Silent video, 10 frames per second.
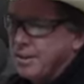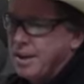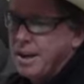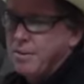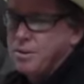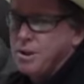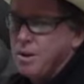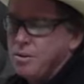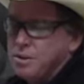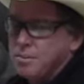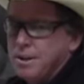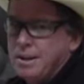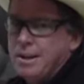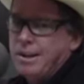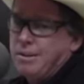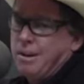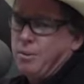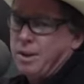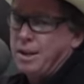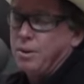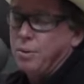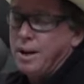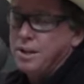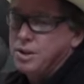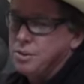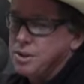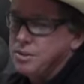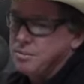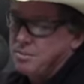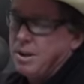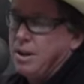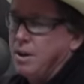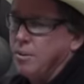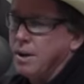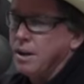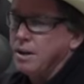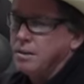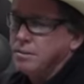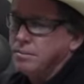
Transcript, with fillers: third day was awesome, and then within a week she was in the arena.